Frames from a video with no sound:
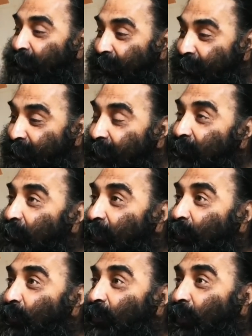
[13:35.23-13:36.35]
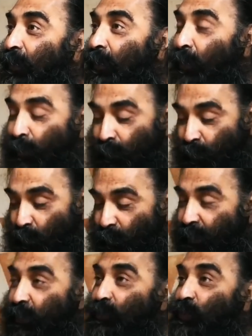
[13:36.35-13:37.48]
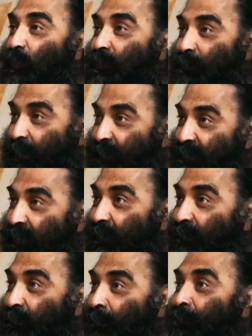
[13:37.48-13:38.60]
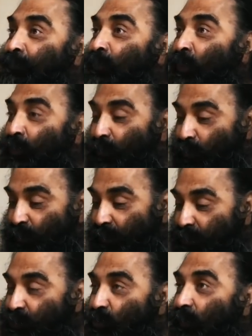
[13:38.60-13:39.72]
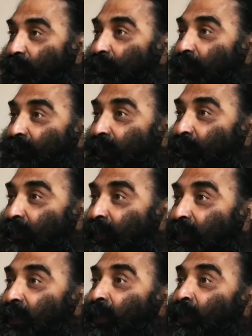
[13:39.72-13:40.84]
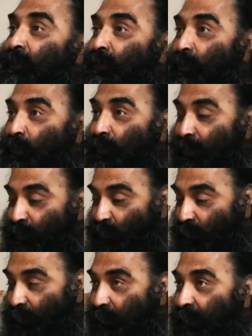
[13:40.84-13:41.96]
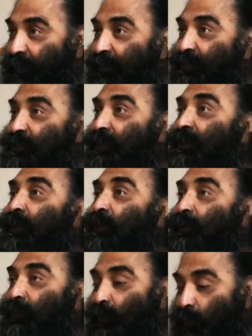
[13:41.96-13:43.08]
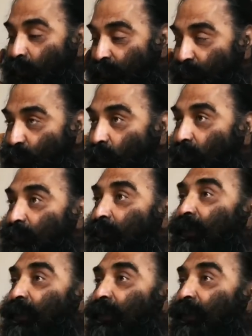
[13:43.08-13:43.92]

This is my duty. Duty towards myself, duties towards my family, duty towards my nation, duties towards my